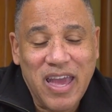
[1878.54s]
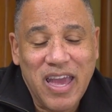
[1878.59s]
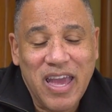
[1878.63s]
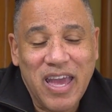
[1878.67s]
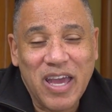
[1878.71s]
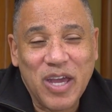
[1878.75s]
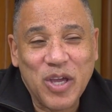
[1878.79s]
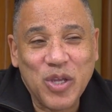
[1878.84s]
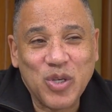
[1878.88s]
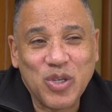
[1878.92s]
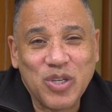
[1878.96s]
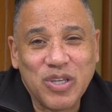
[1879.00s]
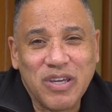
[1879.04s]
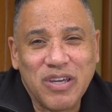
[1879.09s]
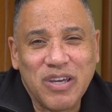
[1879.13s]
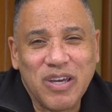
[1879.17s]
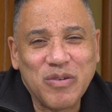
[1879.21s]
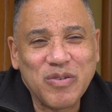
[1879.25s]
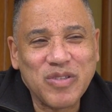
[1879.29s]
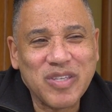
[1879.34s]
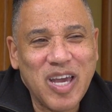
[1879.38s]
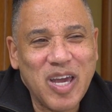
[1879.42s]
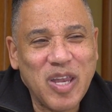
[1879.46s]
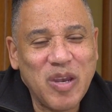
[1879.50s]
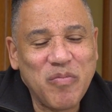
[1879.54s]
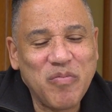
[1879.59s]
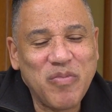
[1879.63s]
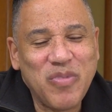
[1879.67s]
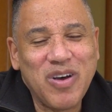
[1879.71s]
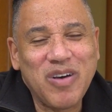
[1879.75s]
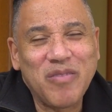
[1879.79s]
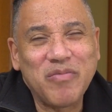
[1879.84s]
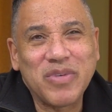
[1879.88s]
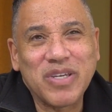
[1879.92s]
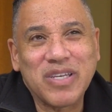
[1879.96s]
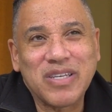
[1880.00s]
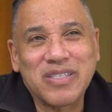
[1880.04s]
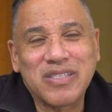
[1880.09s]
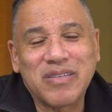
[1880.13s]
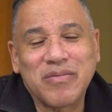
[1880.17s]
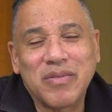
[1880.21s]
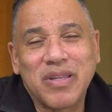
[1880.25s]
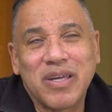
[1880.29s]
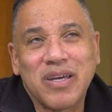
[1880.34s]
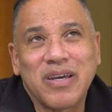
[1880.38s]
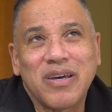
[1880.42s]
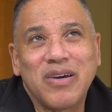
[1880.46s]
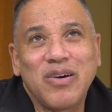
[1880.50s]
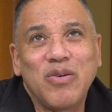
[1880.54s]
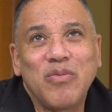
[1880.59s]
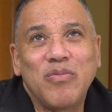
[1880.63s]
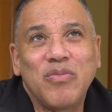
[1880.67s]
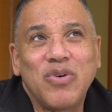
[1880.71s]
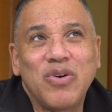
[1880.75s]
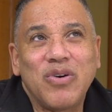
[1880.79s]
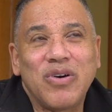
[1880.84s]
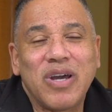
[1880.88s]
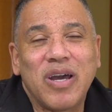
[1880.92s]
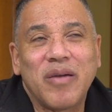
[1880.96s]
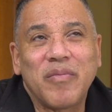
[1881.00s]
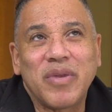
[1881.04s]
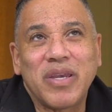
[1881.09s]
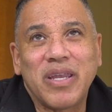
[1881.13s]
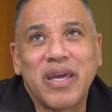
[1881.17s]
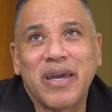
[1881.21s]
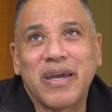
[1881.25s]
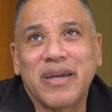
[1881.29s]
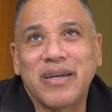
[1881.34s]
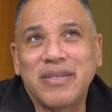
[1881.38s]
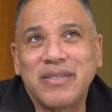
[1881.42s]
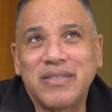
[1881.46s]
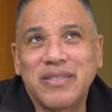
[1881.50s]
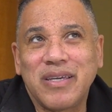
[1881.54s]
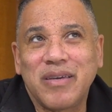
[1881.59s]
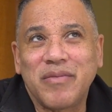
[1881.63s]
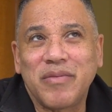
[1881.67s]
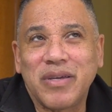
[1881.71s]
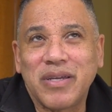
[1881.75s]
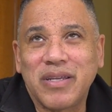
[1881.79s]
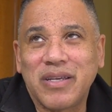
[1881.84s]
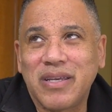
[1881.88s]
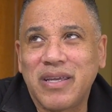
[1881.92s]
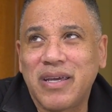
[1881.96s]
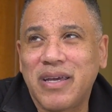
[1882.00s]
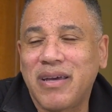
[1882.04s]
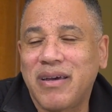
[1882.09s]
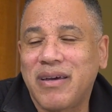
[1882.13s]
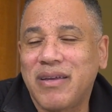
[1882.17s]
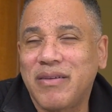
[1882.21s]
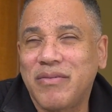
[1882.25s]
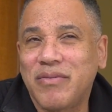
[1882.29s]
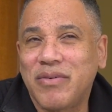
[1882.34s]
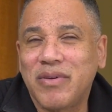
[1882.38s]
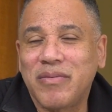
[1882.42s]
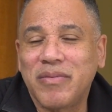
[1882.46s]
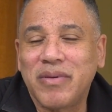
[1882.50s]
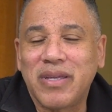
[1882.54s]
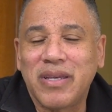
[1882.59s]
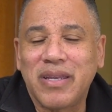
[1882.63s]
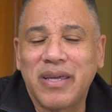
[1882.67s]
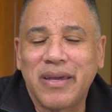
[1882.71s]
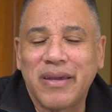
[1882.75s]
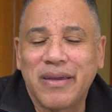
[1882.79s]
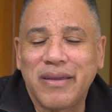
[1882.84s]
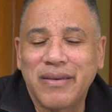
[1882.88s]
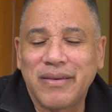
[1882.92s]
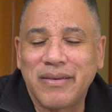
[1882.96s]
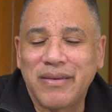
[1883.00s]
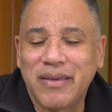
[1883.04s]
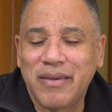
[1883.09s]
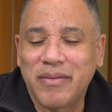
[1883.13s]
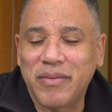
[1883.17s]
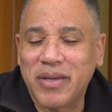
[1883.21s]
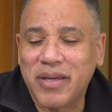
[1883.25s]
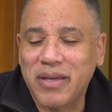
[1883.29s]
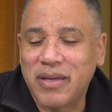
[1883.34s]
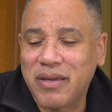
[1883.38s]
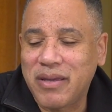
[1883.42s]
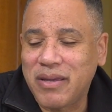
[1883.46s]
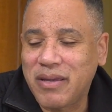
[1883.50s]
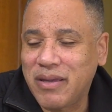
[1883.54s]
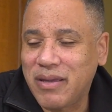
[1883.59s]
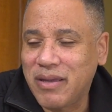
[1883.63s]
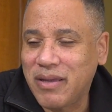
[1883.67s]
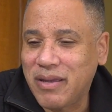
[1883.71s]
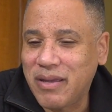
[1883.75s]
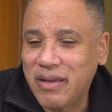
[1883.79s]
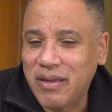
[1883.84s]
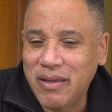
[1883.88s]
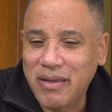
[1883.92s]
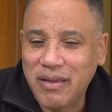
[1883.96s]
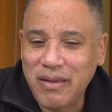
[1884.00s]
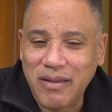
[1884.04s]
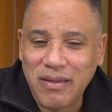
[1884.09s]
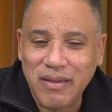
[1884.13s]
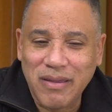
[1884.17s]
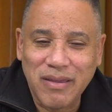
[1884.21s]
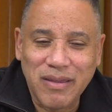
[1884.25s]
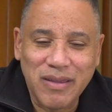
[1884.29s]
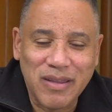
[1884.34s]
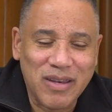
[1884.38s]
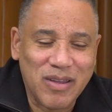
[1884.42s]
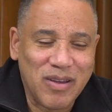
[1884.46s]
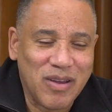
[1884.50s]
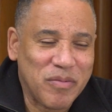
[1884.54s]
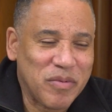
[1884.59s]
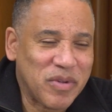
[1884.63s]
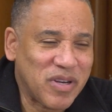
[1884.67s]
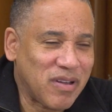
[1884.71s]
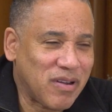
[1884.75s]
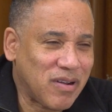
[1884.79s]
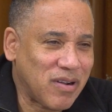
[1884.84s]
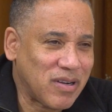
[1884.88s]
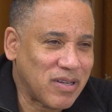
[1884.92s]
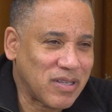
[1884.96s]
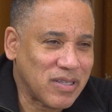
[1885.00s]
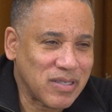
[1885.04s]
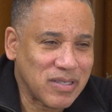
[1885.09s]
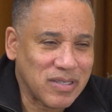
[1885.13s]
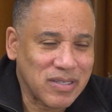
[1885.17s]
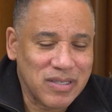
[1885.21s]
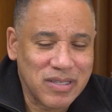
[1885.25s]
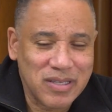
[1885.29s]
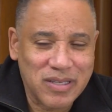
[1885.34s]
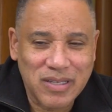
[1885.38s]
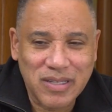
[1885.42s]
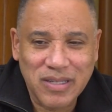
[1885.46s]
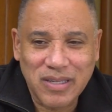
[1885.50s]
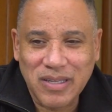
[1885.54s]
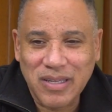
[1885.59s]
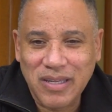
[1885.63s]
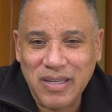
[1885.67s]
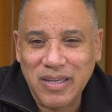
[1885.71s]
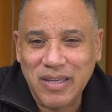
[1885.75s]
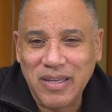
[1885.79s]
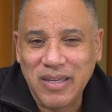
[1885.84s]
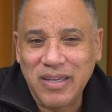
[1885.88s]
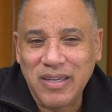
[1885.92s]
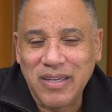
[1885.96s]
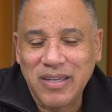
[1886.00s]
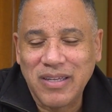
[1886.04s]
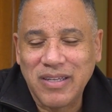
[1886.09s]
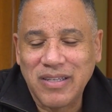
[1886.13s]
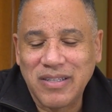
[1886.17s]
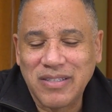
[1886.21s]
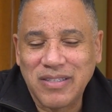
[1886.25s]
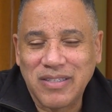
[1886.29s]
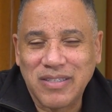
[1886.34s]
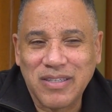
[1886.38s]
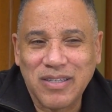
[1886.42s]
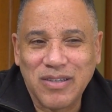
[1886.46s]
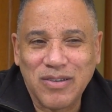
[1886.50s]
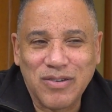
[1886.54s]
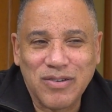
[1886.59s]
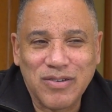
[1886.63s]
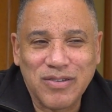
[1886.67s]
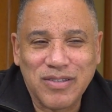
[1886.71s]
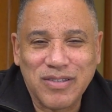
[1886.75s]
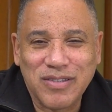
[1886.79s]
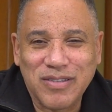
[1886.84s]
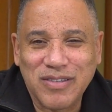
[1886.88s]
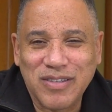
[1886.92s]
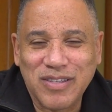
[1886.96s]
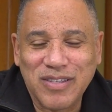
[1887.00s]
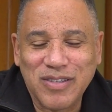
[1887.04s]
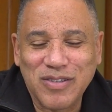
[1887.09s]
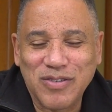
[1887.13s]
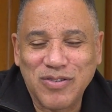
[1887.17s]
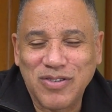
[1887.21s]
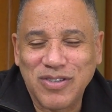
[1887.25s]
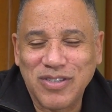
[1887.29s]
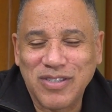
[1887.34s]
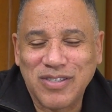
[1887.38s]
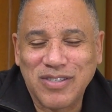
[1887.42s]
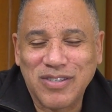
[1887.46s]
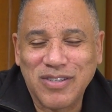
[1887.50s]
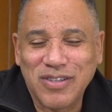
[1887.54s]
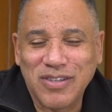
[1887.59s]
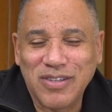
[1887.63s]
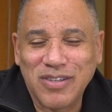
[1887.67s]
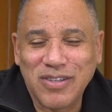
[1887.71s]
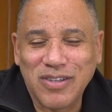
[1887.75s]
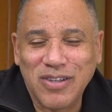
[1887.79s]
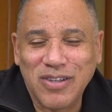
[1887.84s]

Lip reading: And I was kind of bummed because I'm like, oh boy, I'm an academic now. I don't want to be an academic. You know, I'm an artist. And so it's just